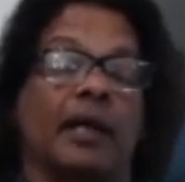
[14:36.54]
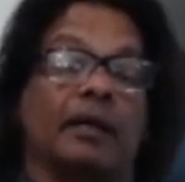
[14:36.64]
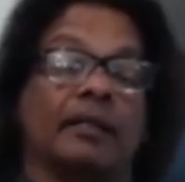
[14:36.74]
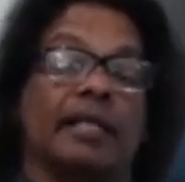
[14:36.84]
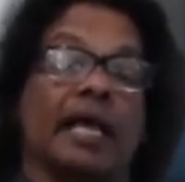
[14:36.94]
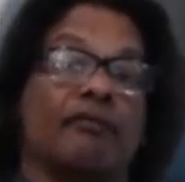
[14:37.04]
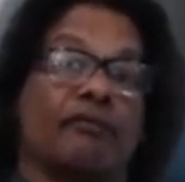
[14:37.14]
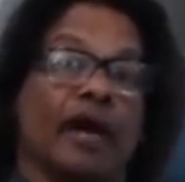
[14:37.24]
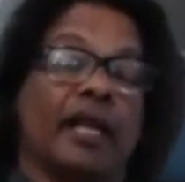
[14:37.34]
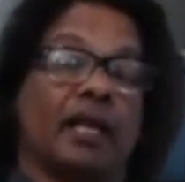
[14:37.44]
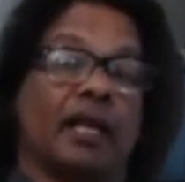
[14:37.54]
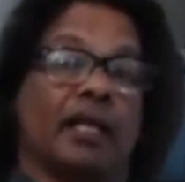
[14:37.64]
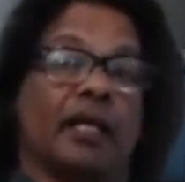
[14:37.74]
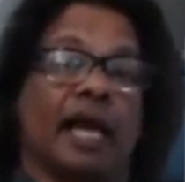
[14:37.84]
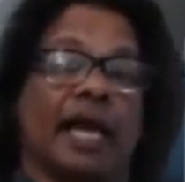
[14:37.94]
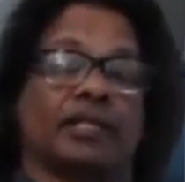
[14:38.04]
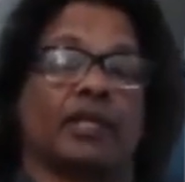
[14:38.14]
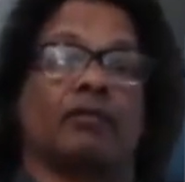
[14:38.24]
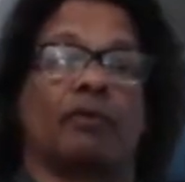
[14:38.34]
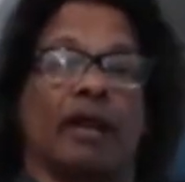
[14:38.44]
Then finally,
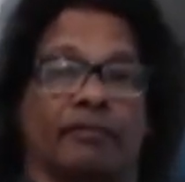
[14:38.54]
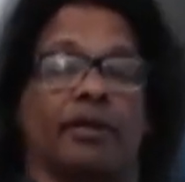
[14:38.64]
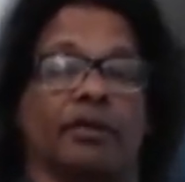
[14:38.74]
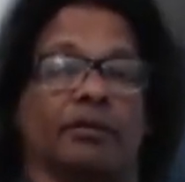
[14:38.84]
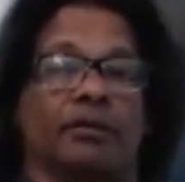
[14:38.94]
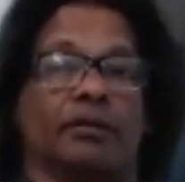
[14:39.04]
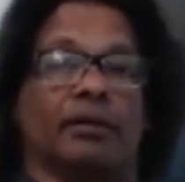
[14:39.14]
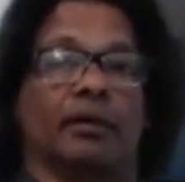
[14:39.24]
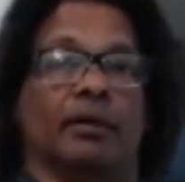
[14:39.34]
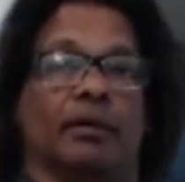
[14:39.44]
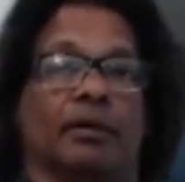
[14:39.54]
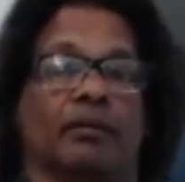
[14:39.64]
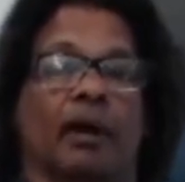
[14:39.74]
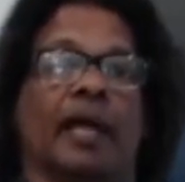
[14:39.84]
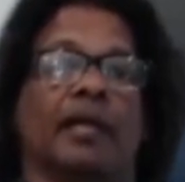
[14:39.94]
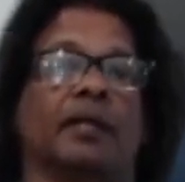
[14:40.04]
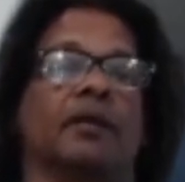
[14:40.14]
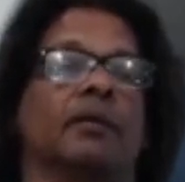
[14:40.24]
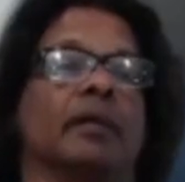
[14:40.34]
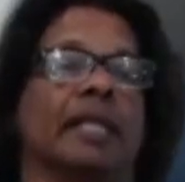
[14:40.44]
actual revenue right?
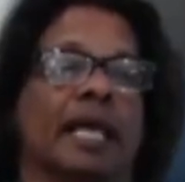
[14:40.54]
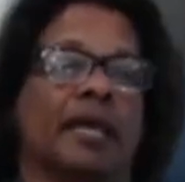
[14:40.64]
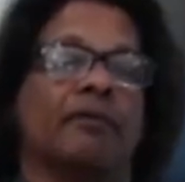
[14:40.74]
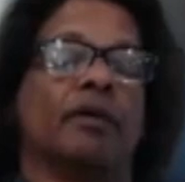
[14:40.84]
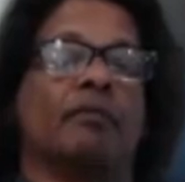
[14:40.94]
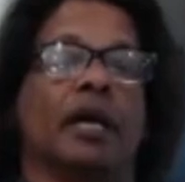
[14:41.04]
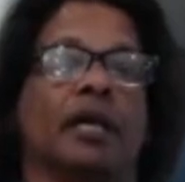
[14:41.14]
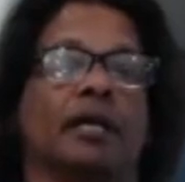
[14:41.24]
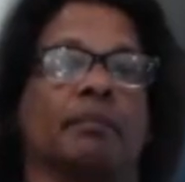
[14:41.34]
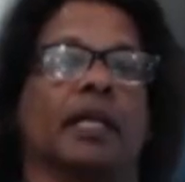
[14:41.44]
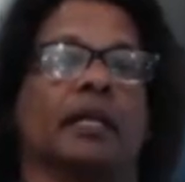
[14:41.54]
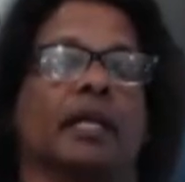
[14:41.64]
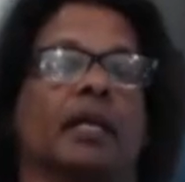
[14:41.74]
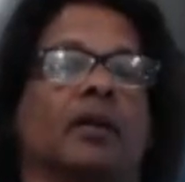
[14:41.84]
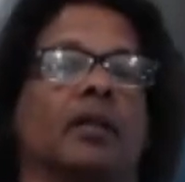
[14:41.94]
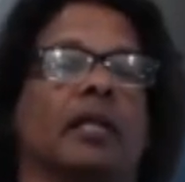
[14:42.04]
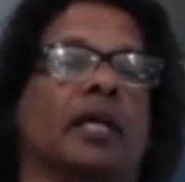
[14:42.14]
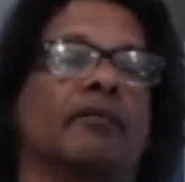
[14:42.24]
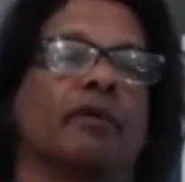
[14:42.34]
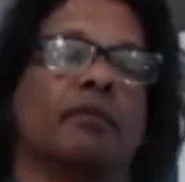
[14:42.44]
You they give you money to build it, or they
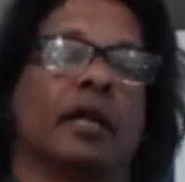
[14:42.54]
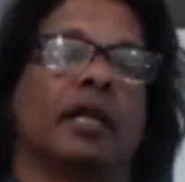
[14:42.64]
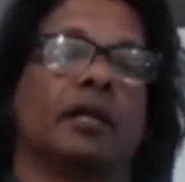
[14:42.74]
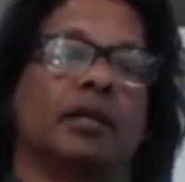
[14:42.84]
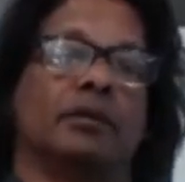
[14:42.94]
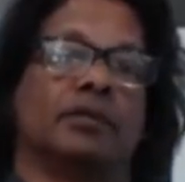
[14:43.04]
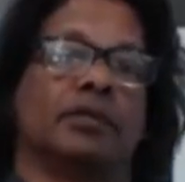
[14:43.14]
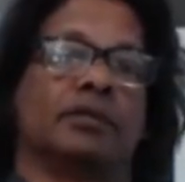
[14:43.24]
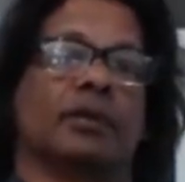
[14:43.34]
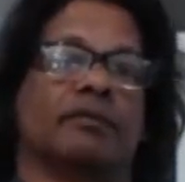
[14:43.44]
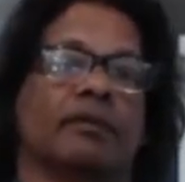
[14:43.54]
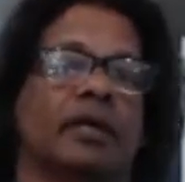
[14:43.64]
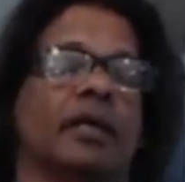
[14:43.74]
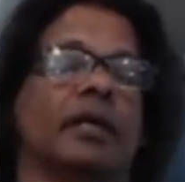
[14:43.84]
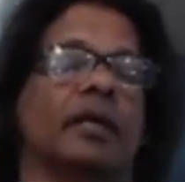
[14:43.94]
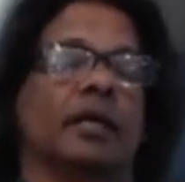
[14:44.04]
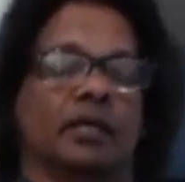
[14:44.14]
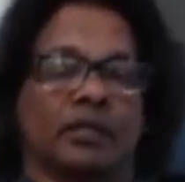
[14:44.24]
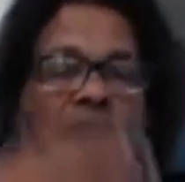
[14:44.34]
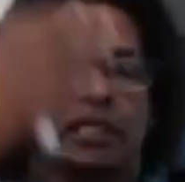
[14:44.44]
give you money to use your software.
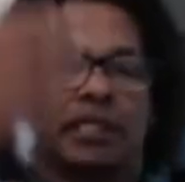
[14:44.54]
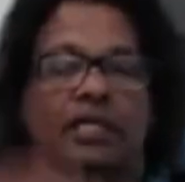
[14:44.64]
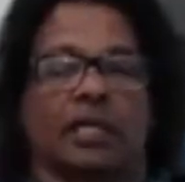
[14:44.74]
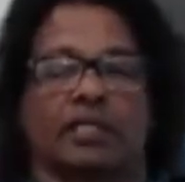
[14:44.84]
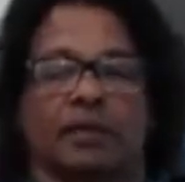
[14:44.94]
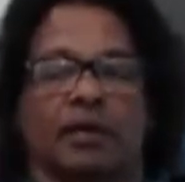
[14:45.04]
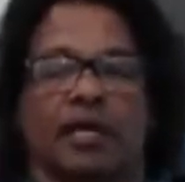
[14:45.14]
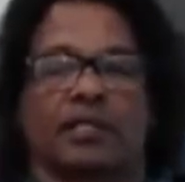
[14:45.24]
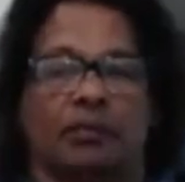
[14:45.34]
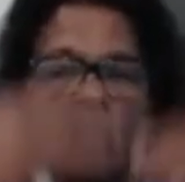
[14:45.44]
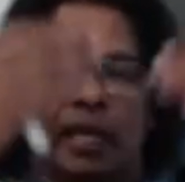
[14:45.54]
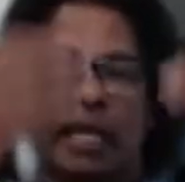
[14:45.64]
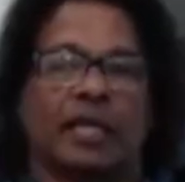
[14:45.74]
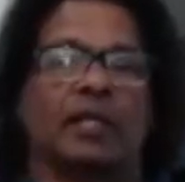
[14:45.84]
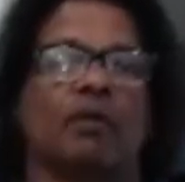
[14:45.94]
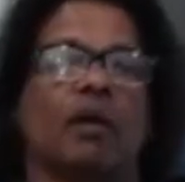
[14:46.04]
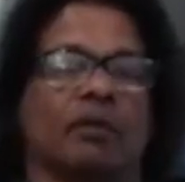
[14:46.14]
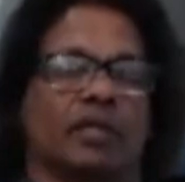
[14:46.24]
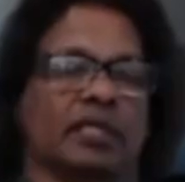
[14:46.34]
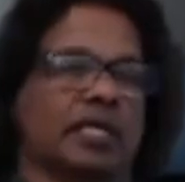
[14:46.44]
So this is customer traction. You want to get to one
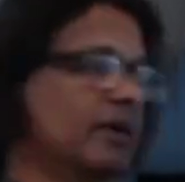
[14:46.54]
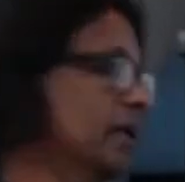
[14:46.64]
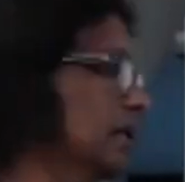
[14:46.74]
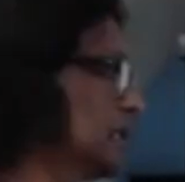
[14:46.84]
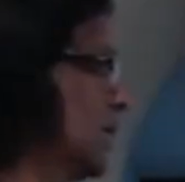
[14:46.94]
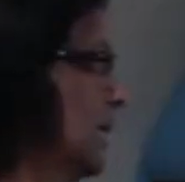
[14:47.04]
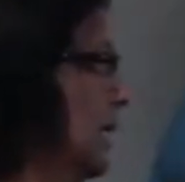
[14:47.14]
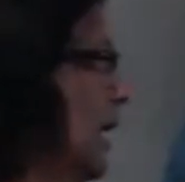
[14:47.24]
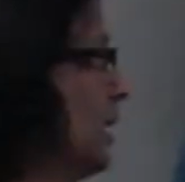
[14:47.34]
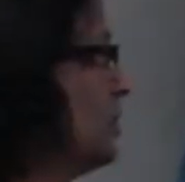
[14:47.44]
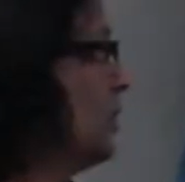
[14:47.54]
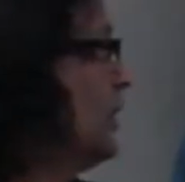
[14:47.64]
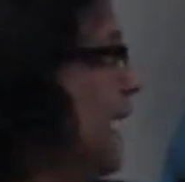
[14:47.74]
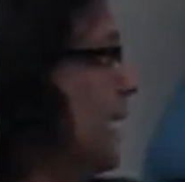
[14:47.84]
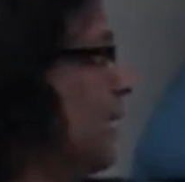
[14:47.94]
of these areas, and so that